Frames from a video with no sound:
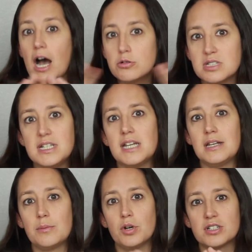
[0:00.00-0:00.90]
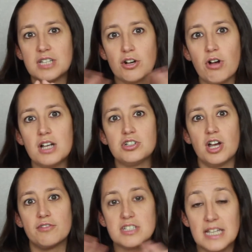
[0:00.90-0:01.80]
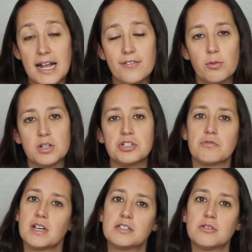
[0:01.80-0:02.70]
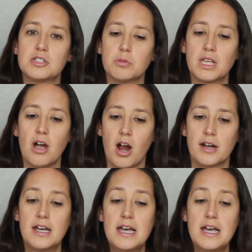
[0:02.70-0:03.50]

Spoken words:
outstanding books that cross genres that everyone should read, so that's really hard.